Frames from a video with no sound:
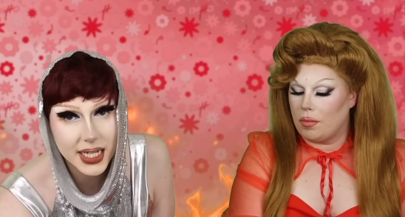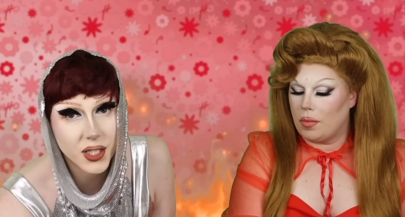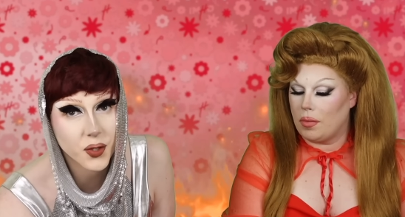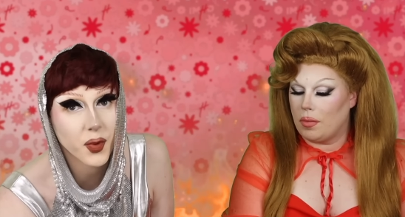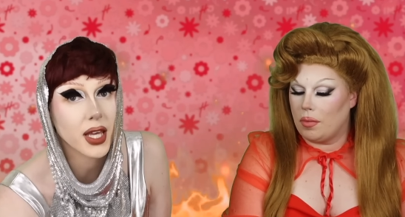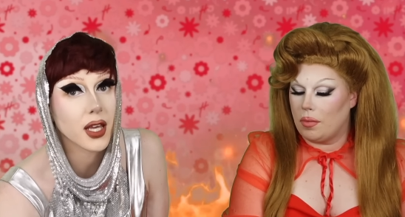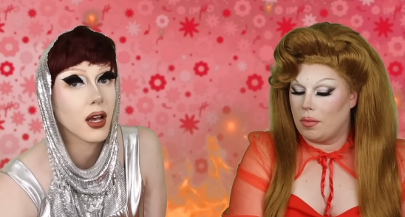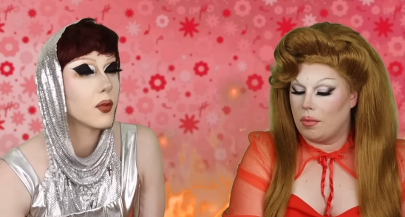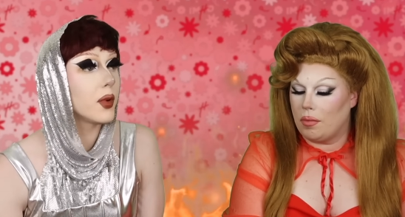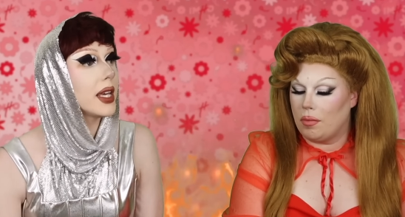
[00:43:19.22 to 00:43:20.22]
Speaker 1: Next week,
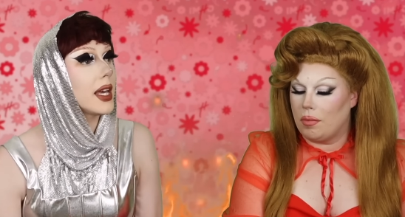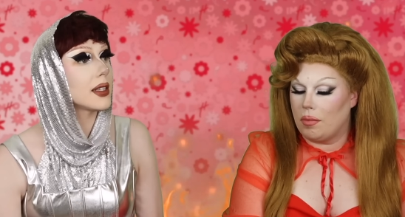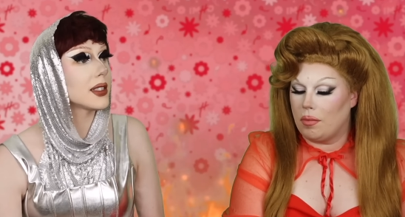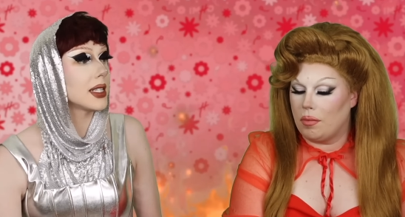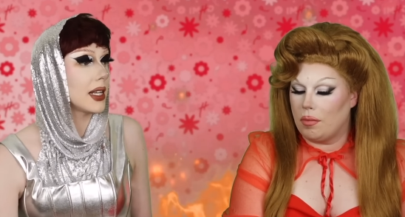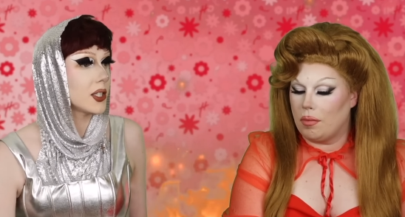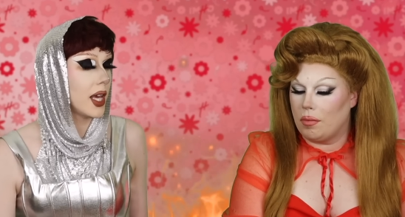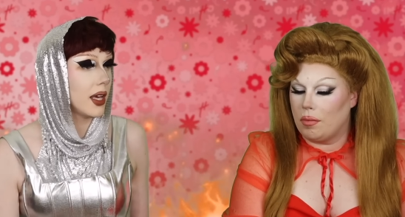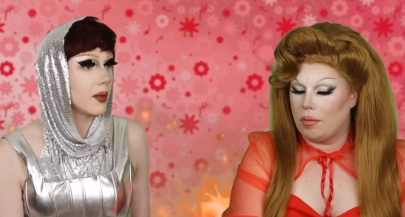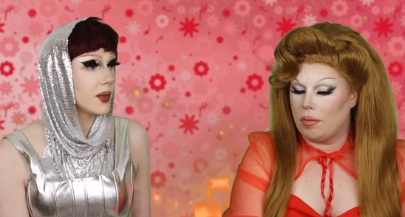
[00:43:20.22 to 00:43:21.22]
we get the Snatch
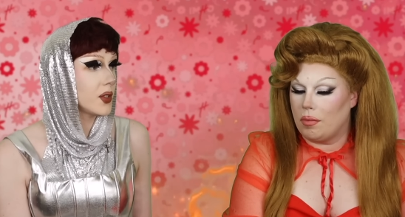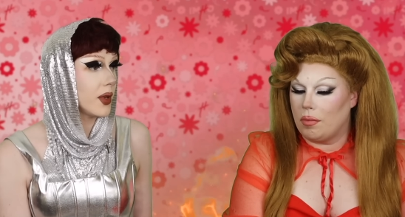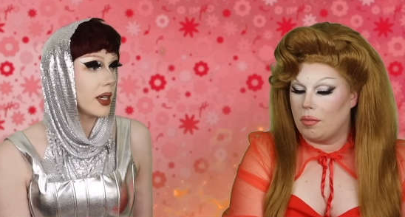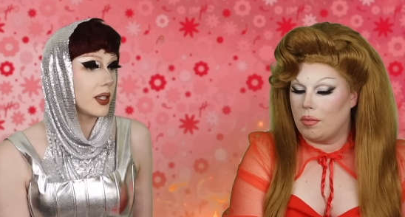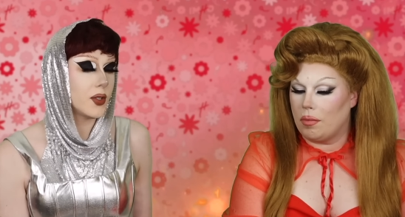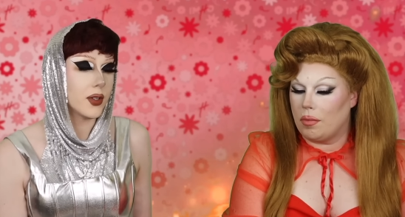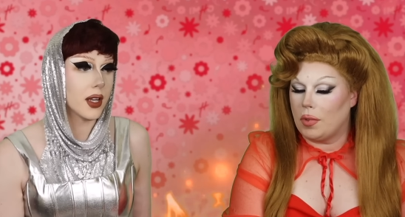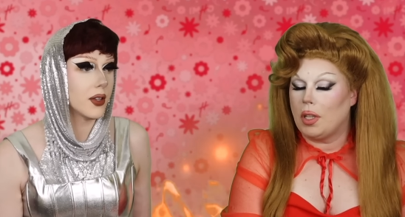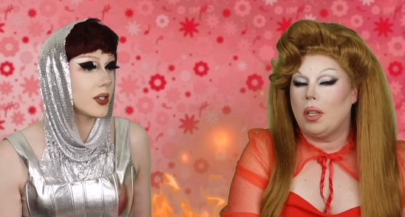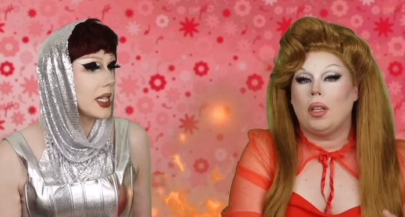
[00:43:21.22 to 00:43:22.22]
Games. We're going to do
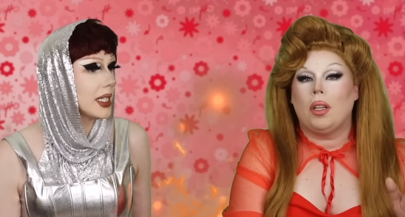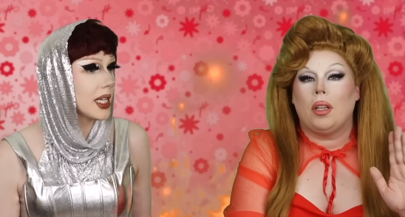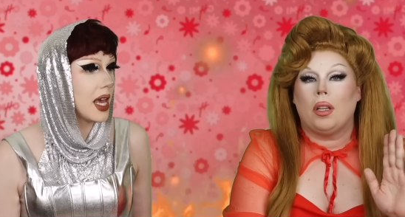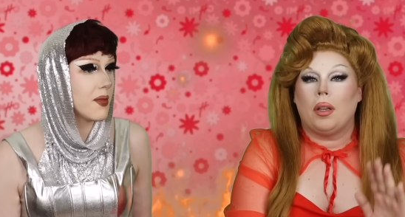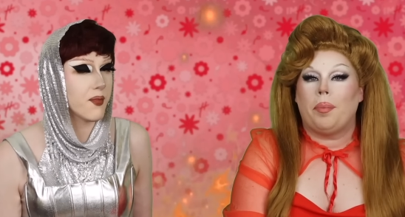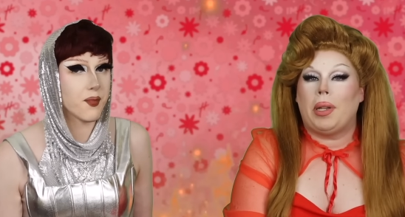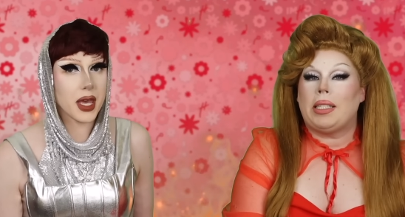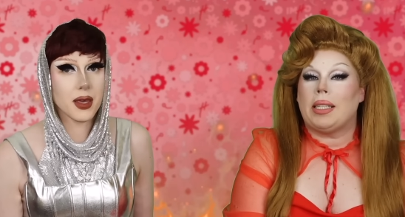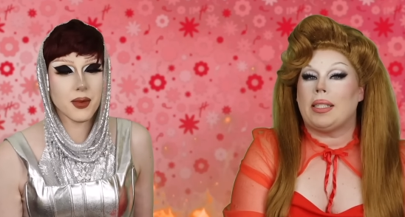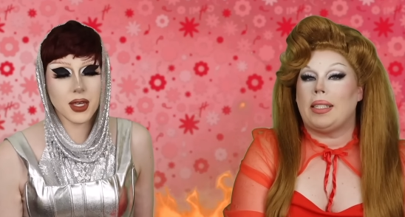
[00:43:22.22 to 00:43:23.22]
another Snatch Game. But
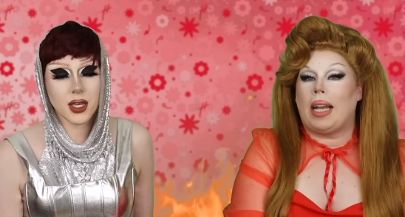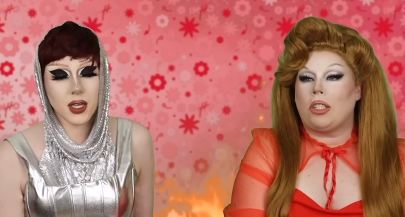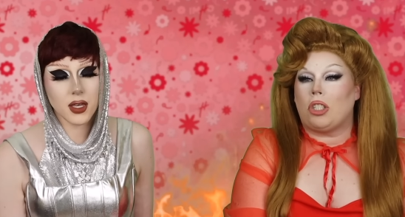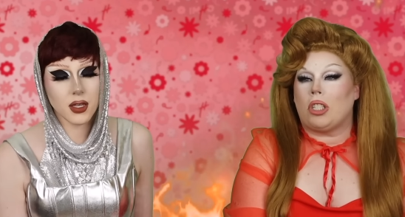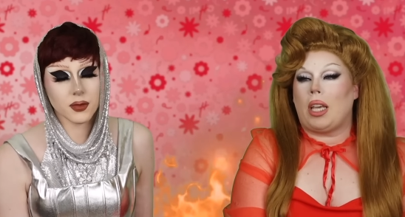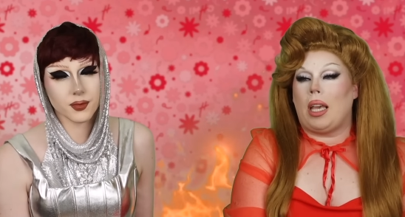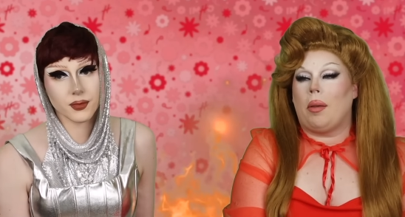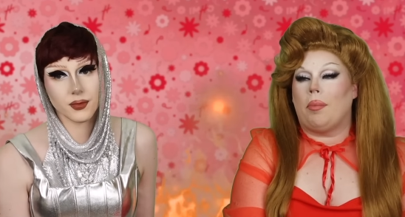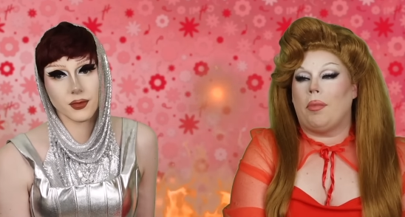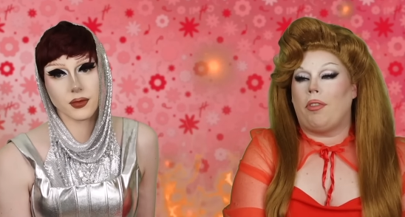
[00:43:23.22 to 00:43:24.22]
baby. it's a Snatch
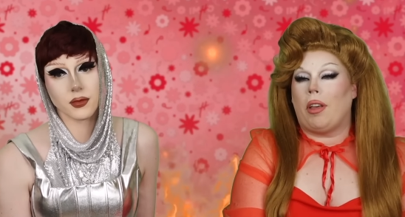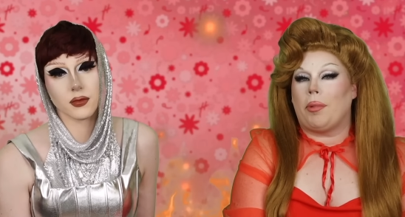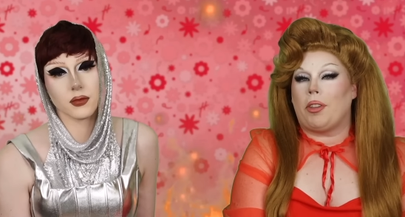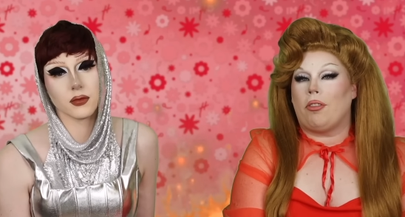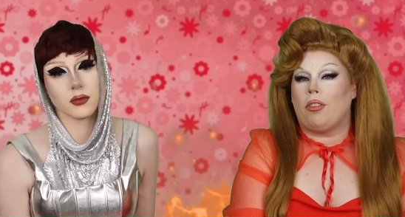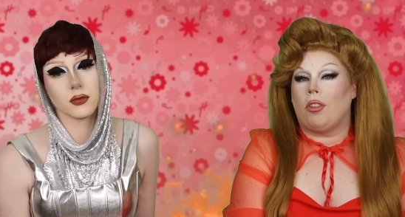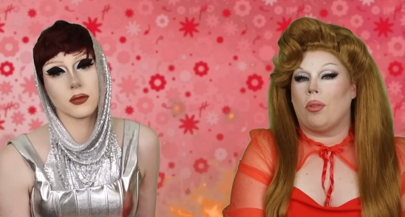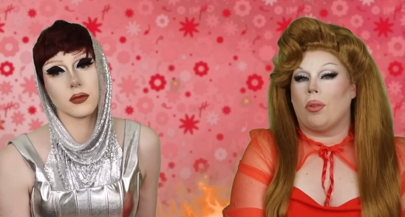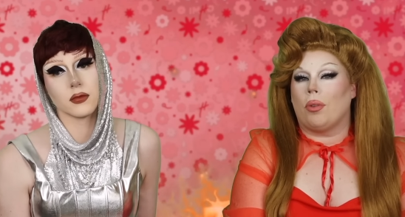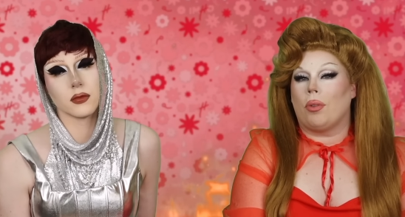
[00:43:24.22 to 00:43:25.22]
Speaker 2: Game family
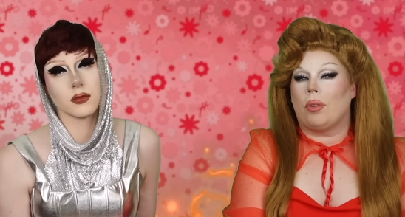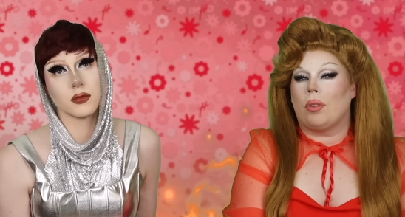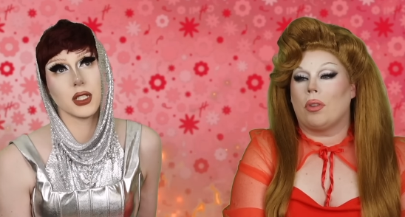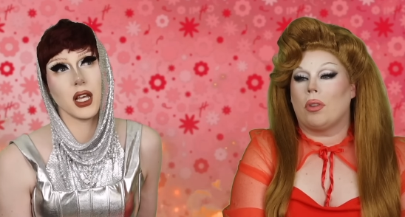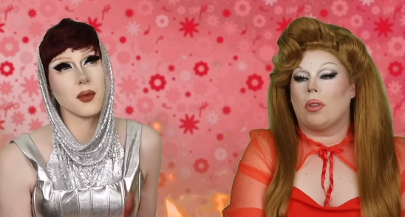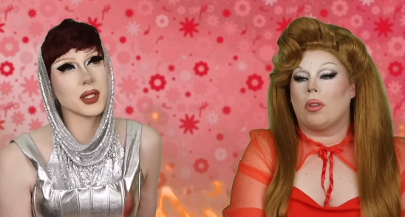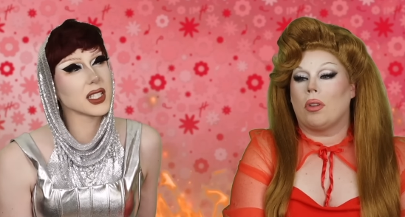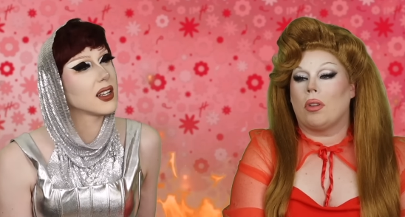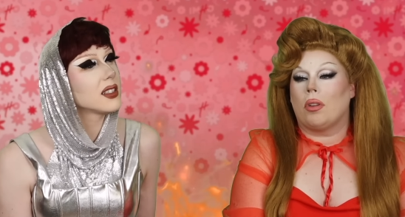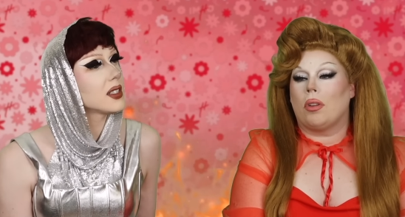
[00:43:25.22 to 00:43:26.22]
Speaker 1: feud. Yeah, I'm
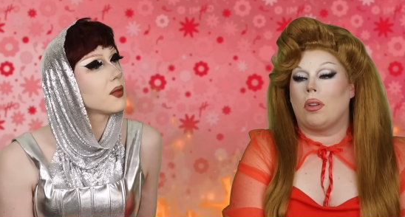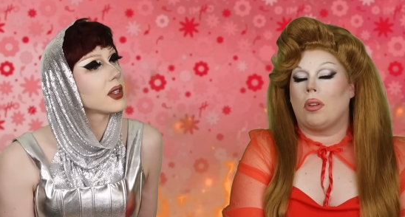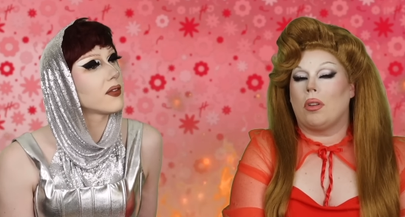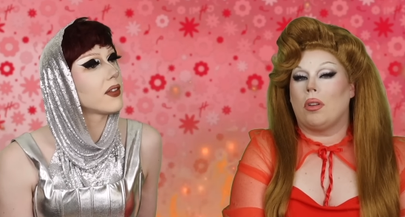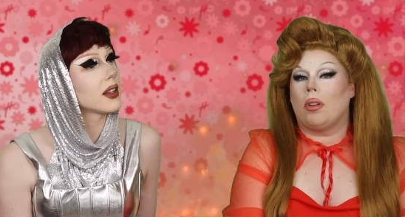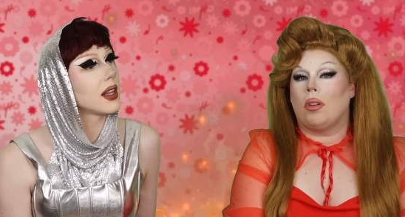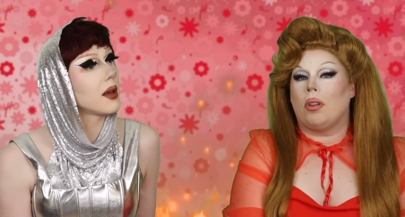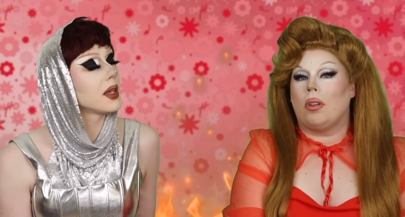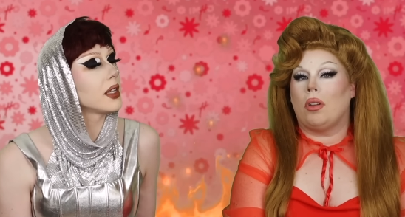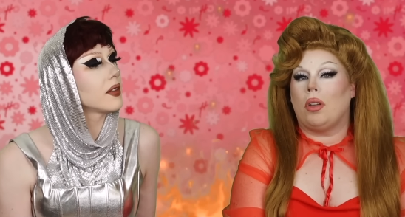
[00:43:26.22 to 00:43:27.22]
excited to see what the fuck
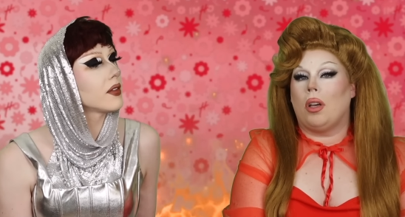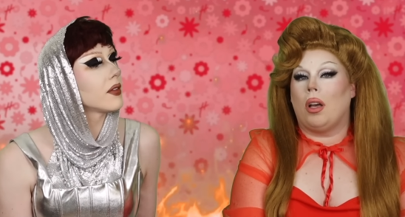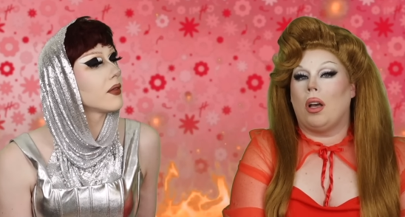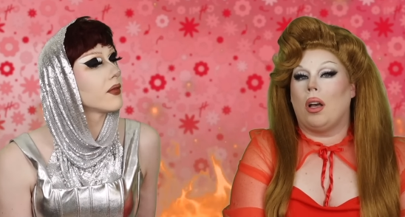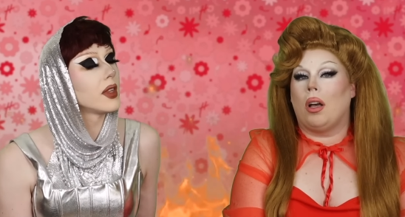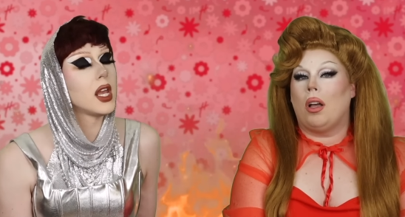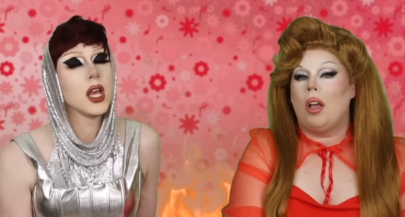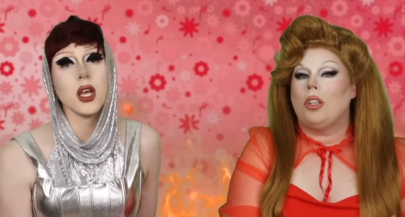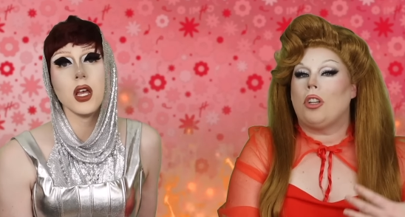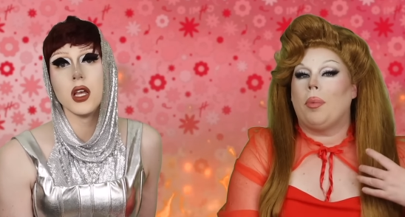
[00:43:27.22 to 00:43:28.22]
that means. Yeah.
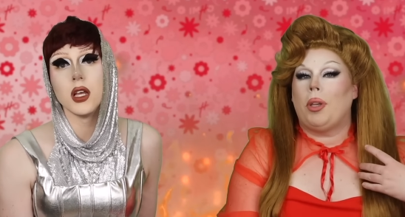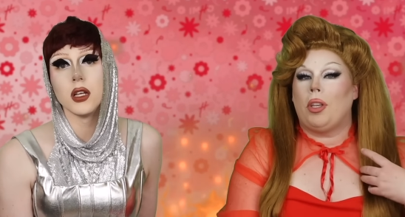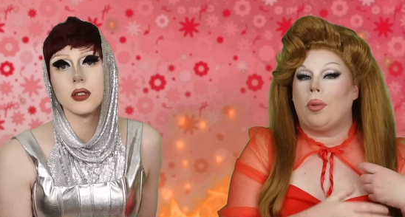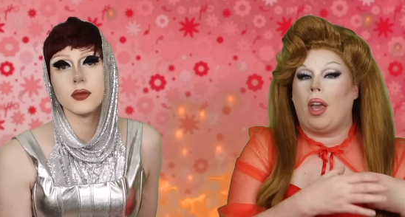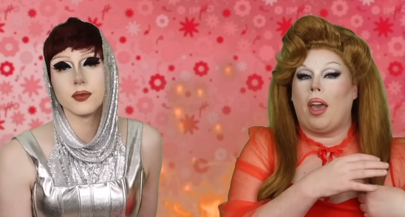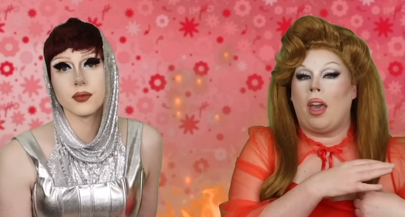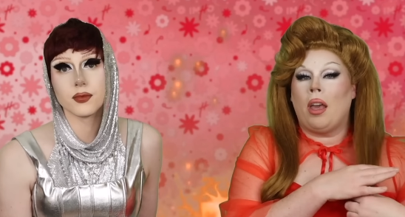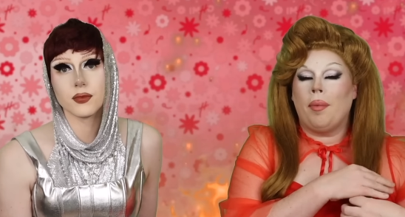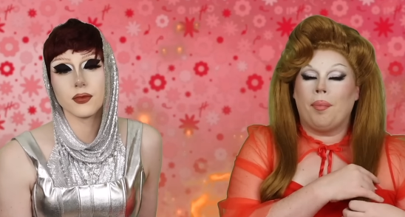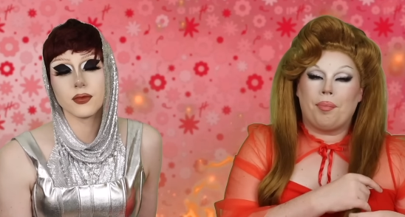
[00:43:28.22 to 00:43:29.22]
Speaker 2: Darby, UK?